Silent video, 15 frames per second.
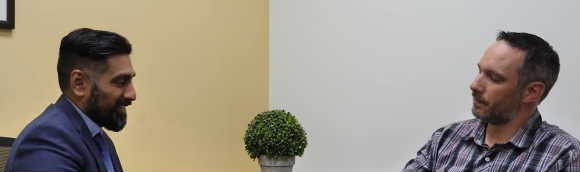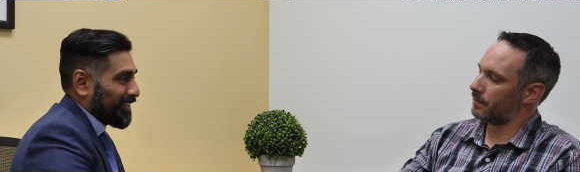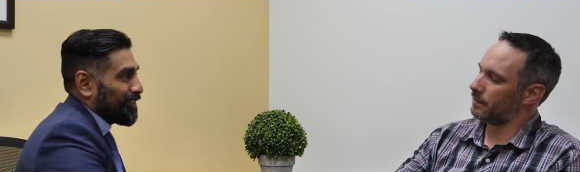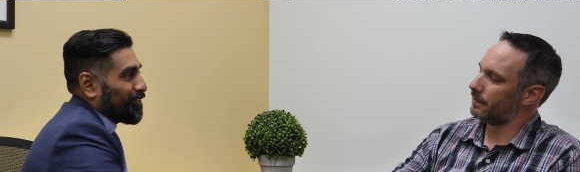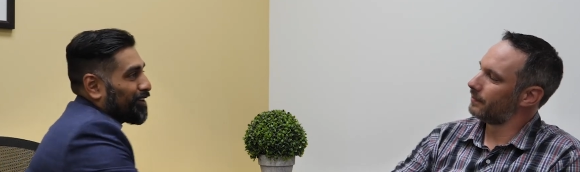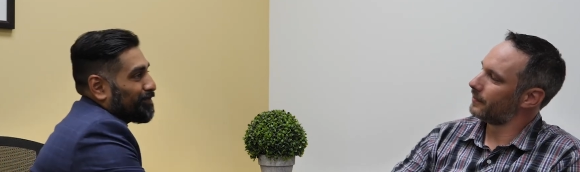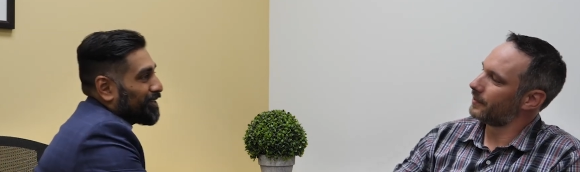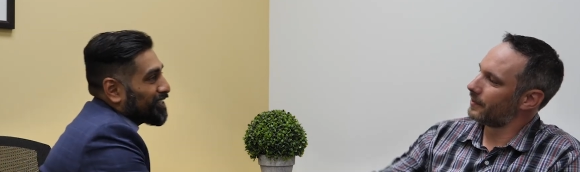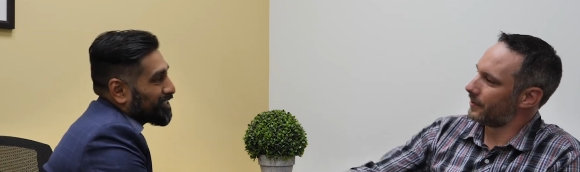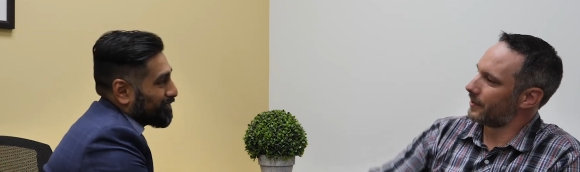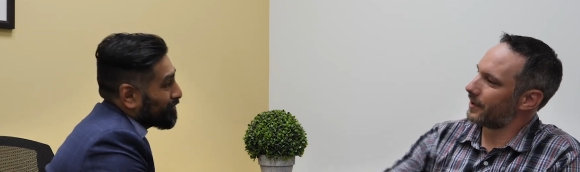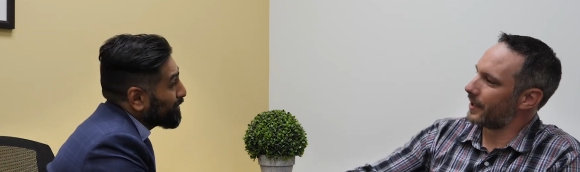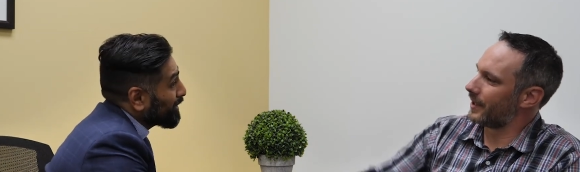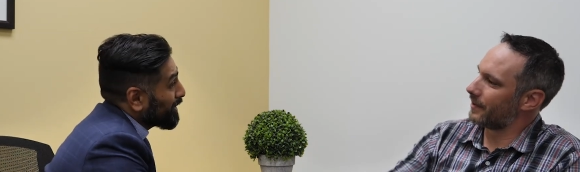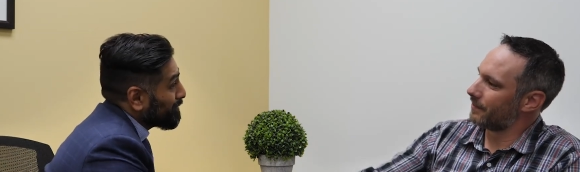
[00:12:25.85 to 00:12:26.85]
Speaker 1: thank you very much. I
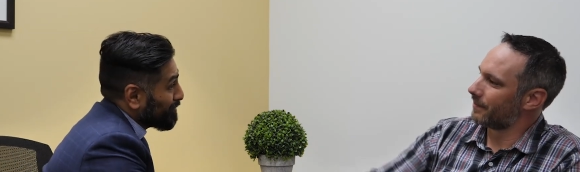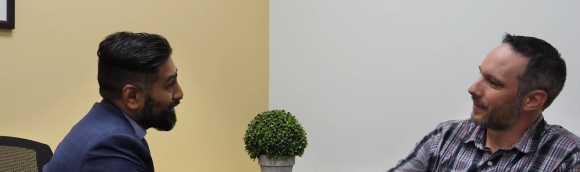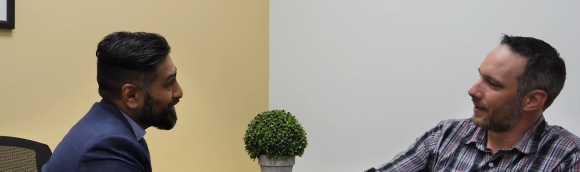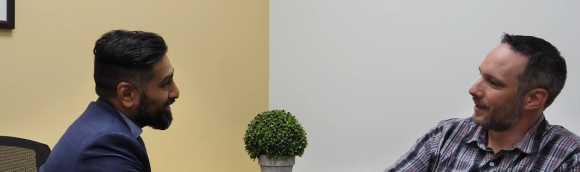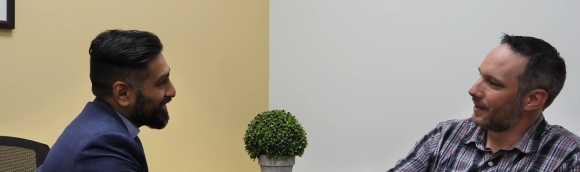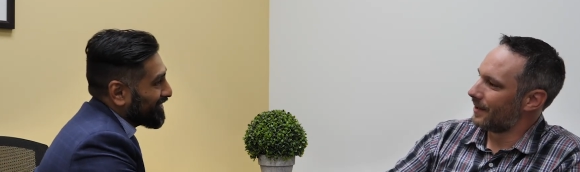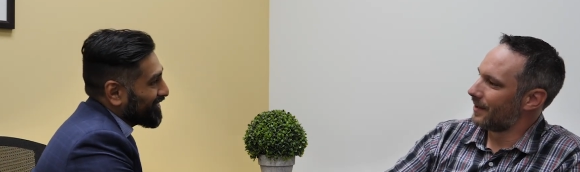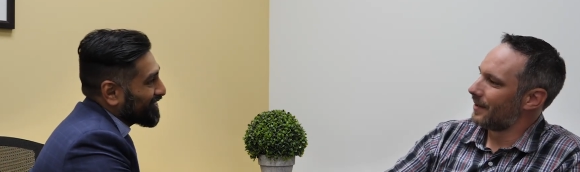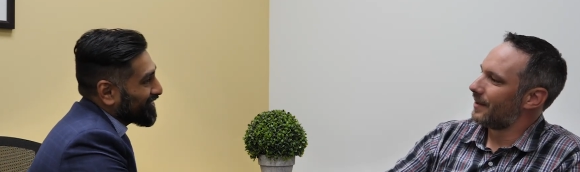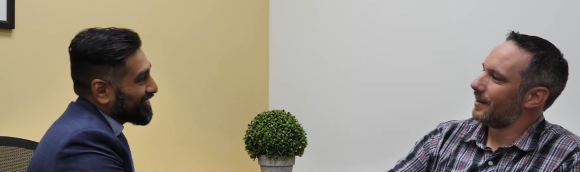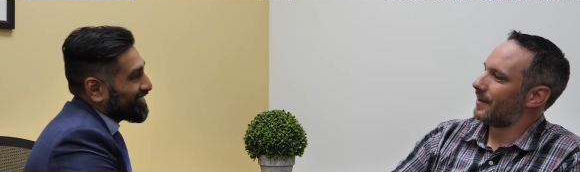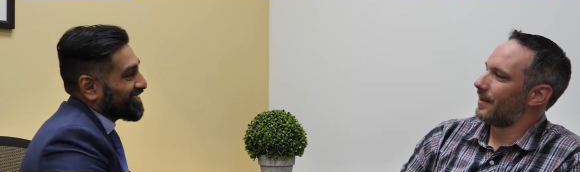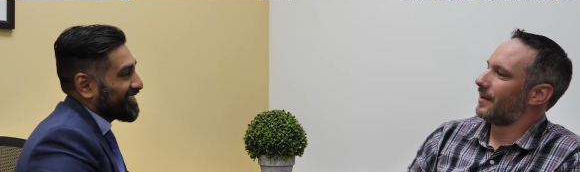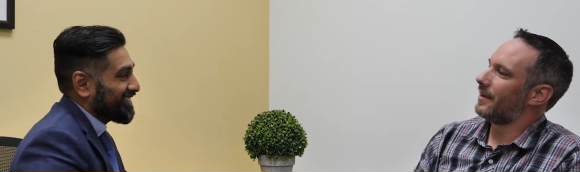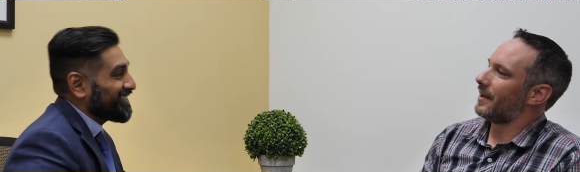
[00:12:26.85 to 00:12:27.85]
really yeah. appreciate your
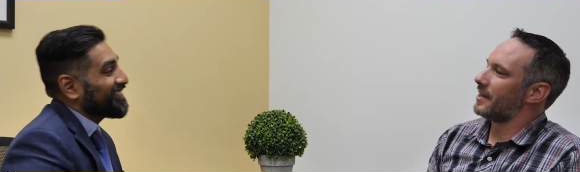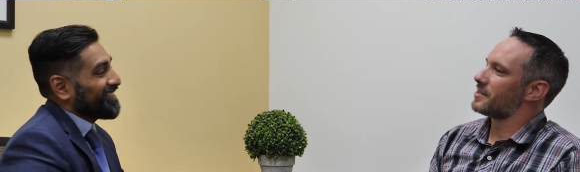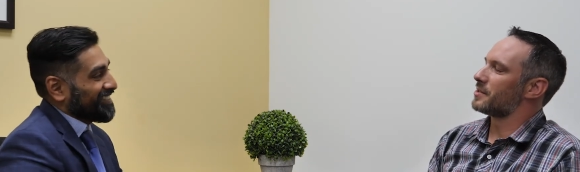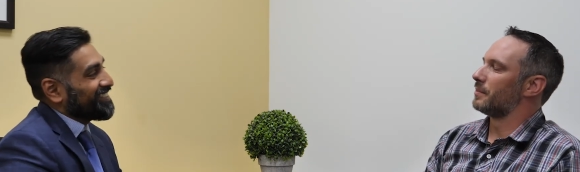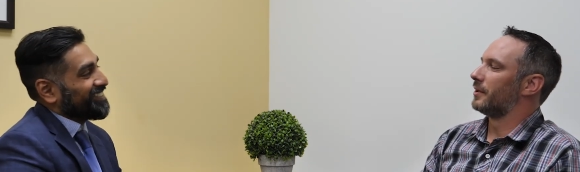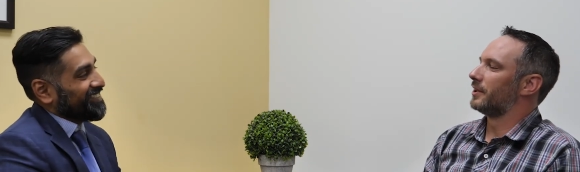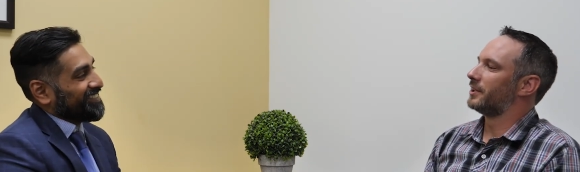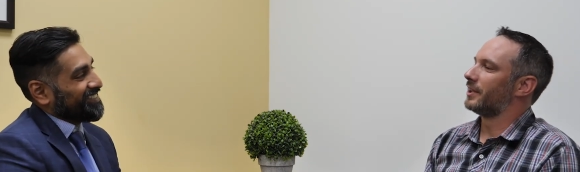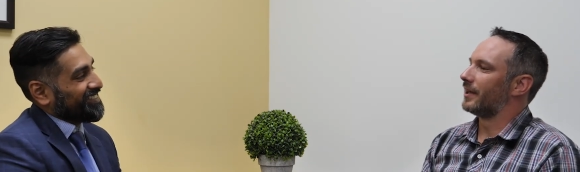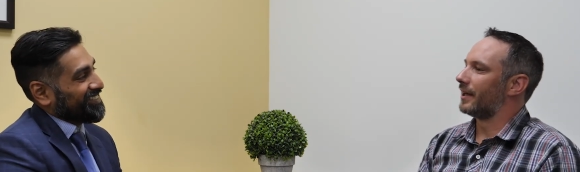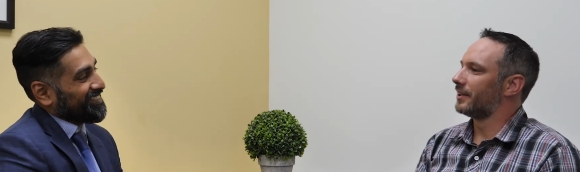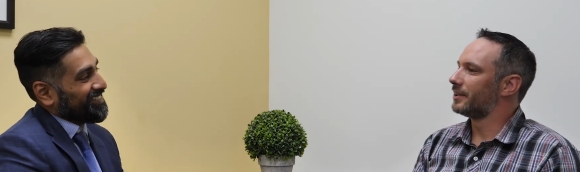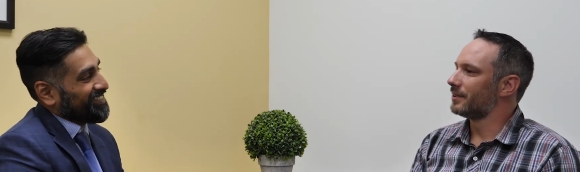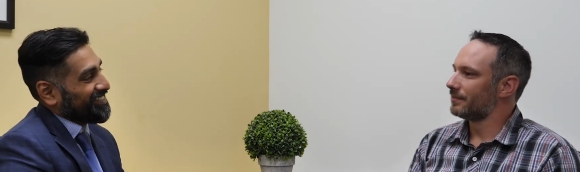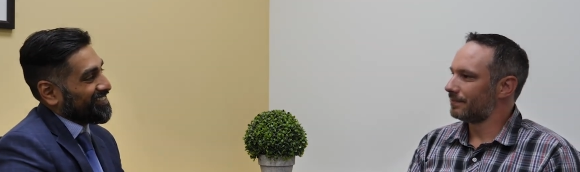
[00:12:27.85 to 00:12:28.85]
interest. Thanks so much,
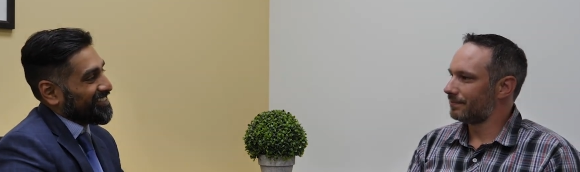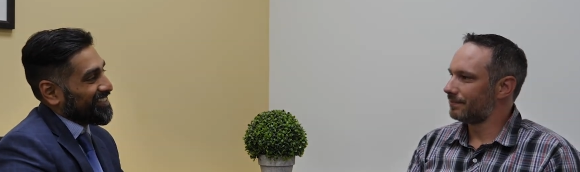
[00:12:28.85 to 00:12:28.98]
Dinesh.